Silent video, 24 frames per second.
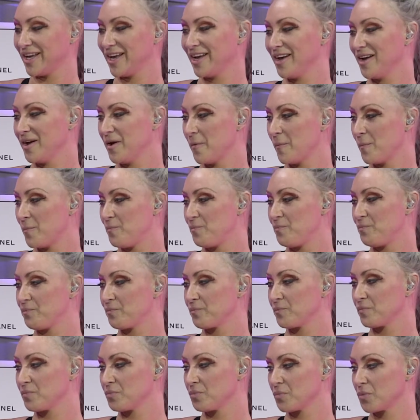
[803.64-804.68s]
Are you doing
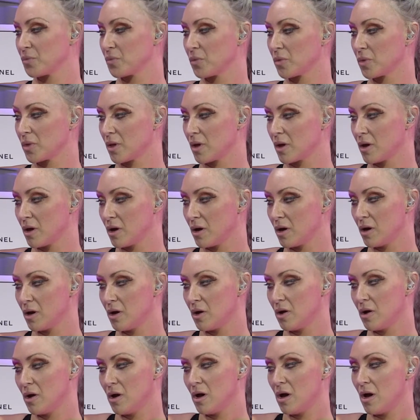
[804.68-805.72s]
full-on porn like I do?